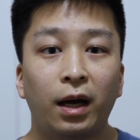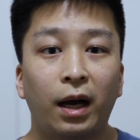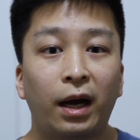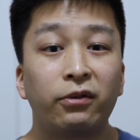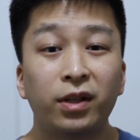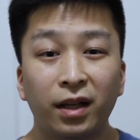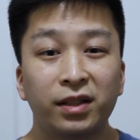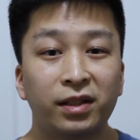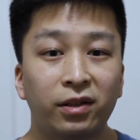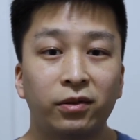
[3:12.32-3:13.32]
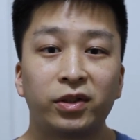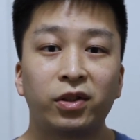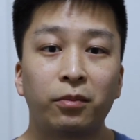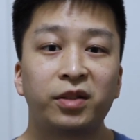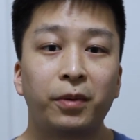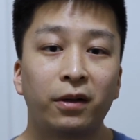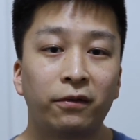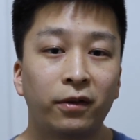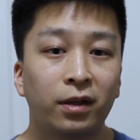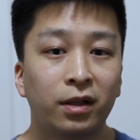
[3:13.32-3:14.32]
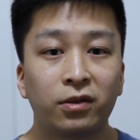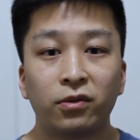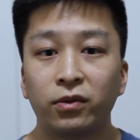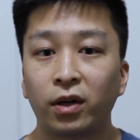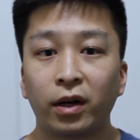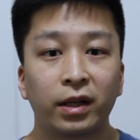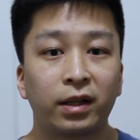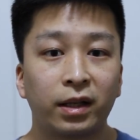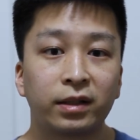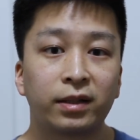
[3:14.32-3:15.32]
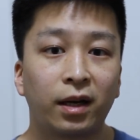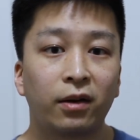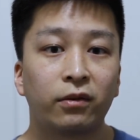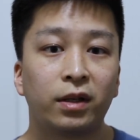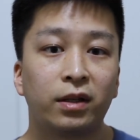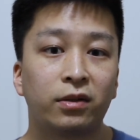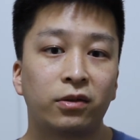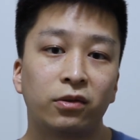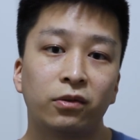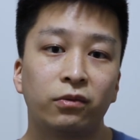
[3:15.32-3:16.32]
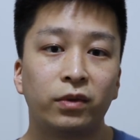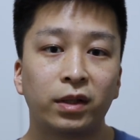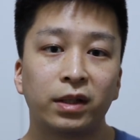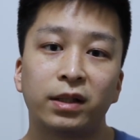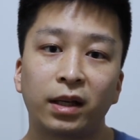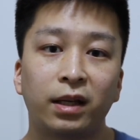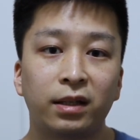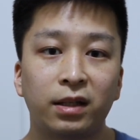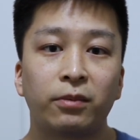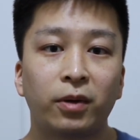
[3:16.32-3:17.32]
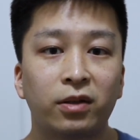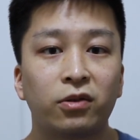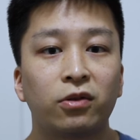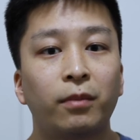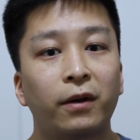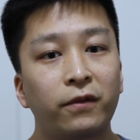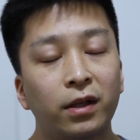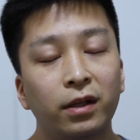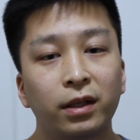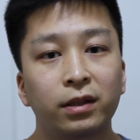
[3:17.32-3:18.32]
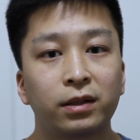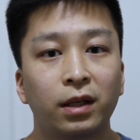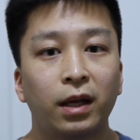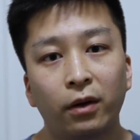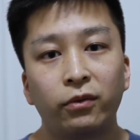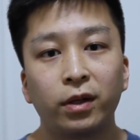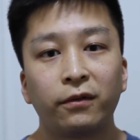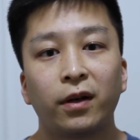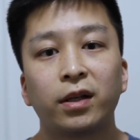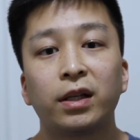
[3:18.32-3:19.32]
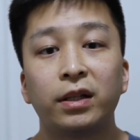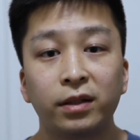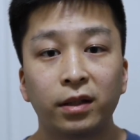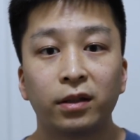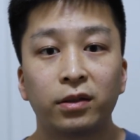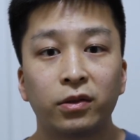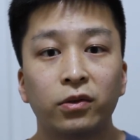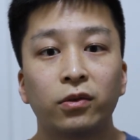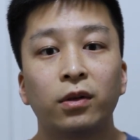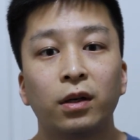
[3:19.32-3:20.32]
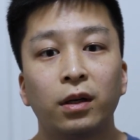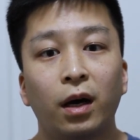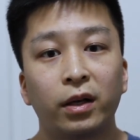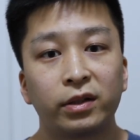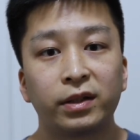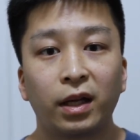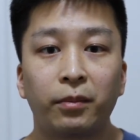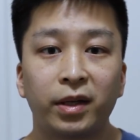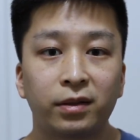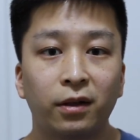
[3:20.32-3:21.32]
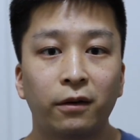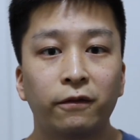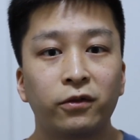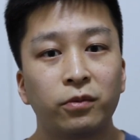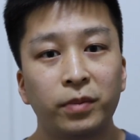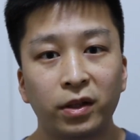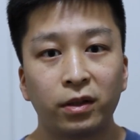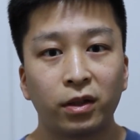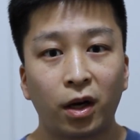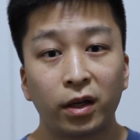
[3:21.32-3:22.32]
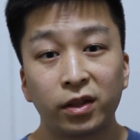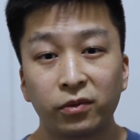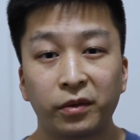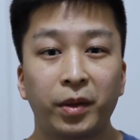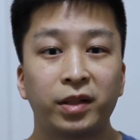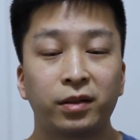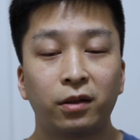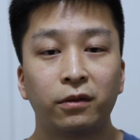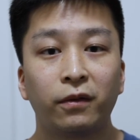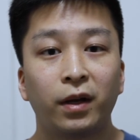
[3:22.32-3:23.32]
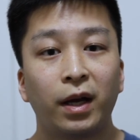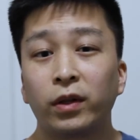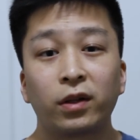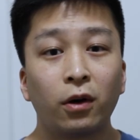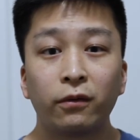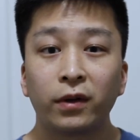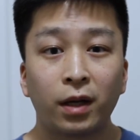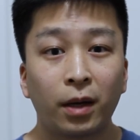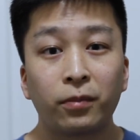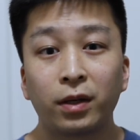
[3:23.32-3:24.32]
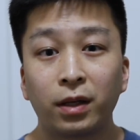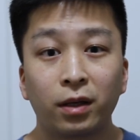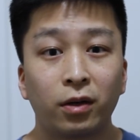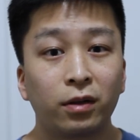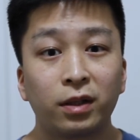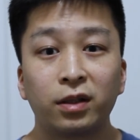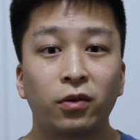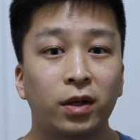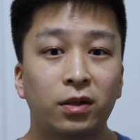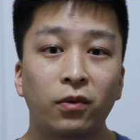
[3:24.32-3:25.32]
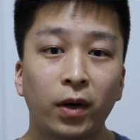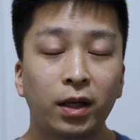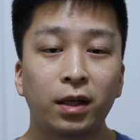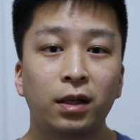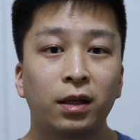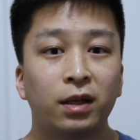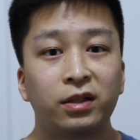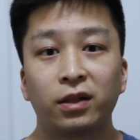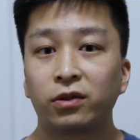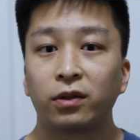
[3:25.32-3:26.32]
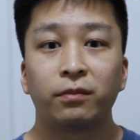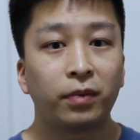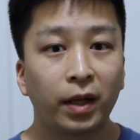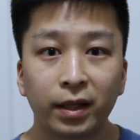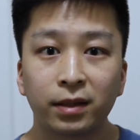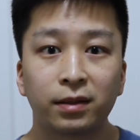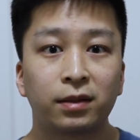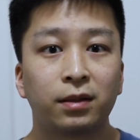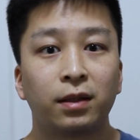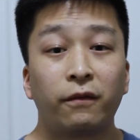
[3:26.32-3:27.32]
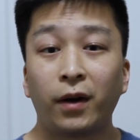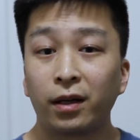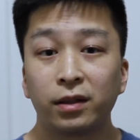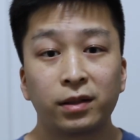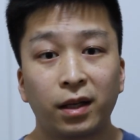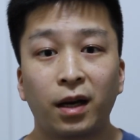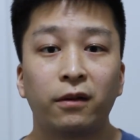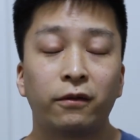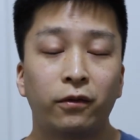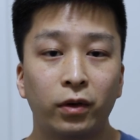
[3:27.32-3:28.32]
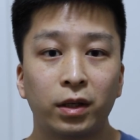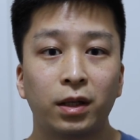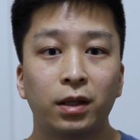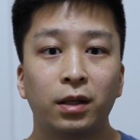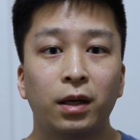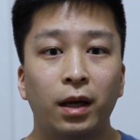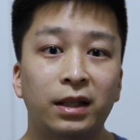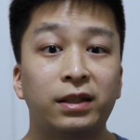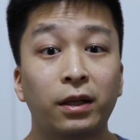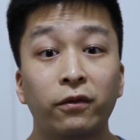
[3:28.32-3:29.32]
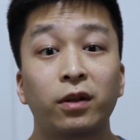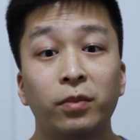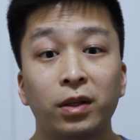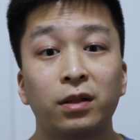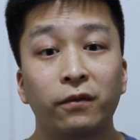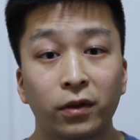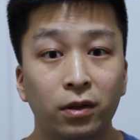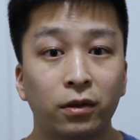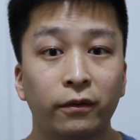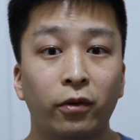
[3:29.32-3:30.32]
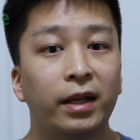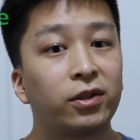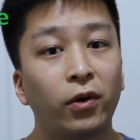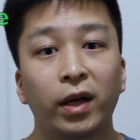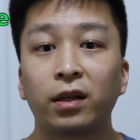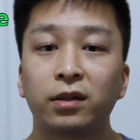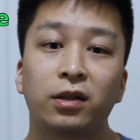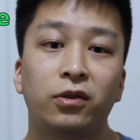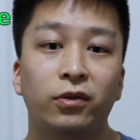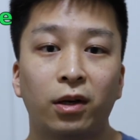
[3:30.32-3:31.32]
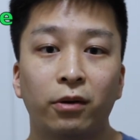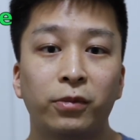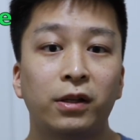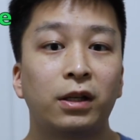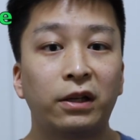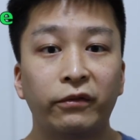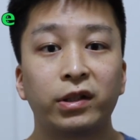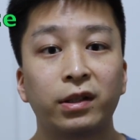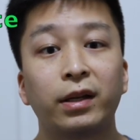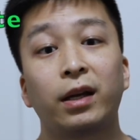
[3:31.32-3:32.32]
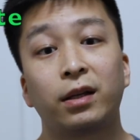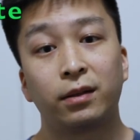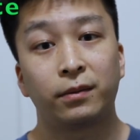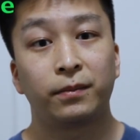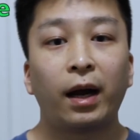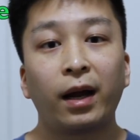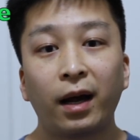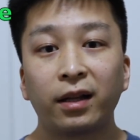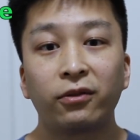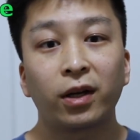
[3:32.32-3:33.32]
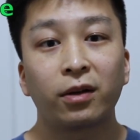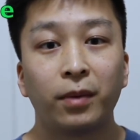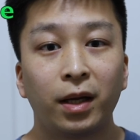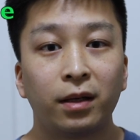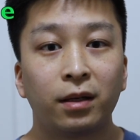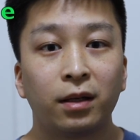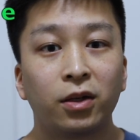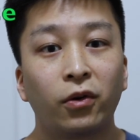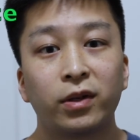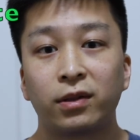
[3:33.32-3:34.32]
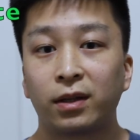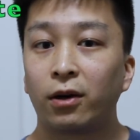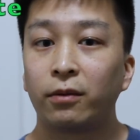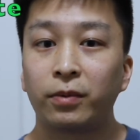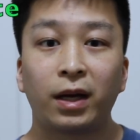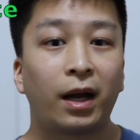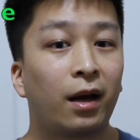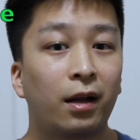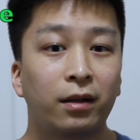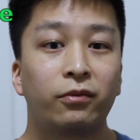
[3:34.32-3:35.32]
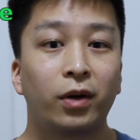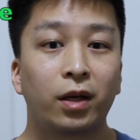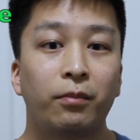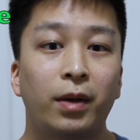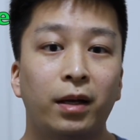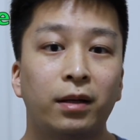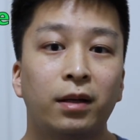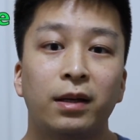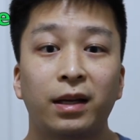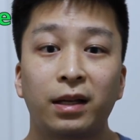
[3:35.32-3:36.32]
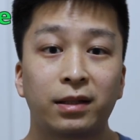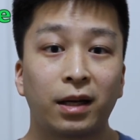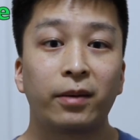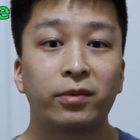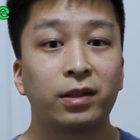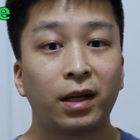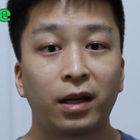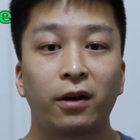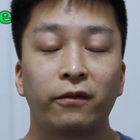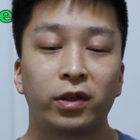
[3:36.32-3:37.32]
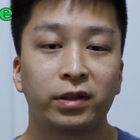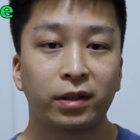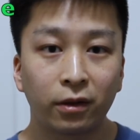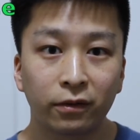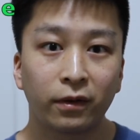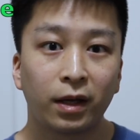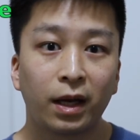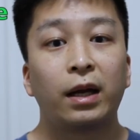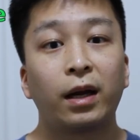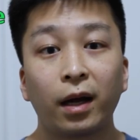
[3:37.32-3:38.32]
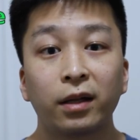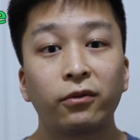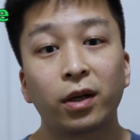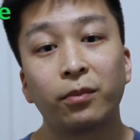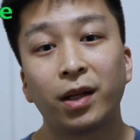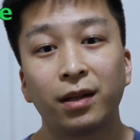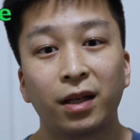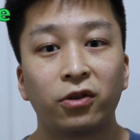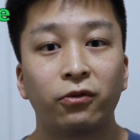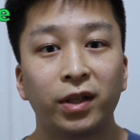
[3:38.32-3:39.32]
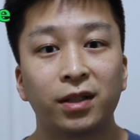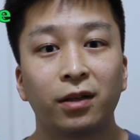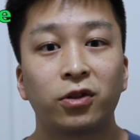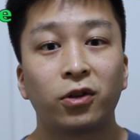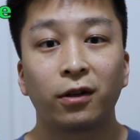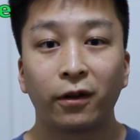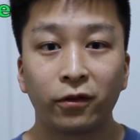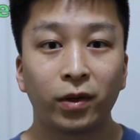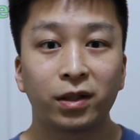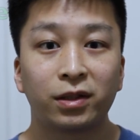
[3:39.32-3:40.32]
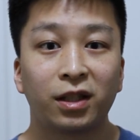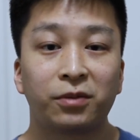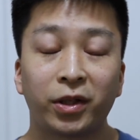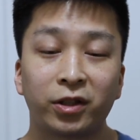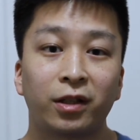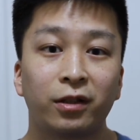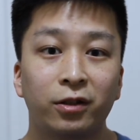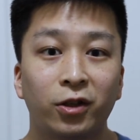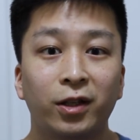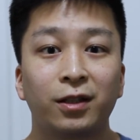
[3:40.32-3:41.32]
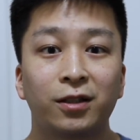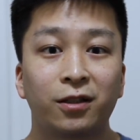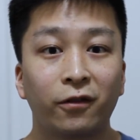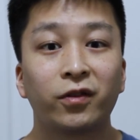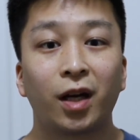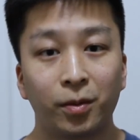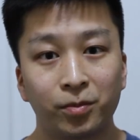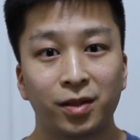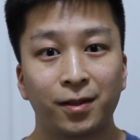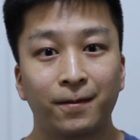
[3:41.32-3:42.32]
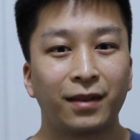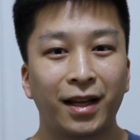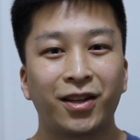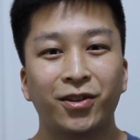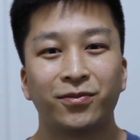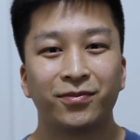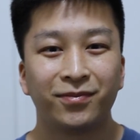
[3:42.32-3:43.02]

I realized that there was so much benefit into talking things out, into really digging deep into my feelings. I really found it easier to understand myself, to be honest with myself. With COVID happening early 2020, shelter in place, the fires in California, it's definitely been difficult. And so I continue therapy even today. I highly recommend going to therapy. I highly recommend taking time to take care of yourself. And I highly recommend that you reach out to your loved ones, especially during these tough times. Thank you.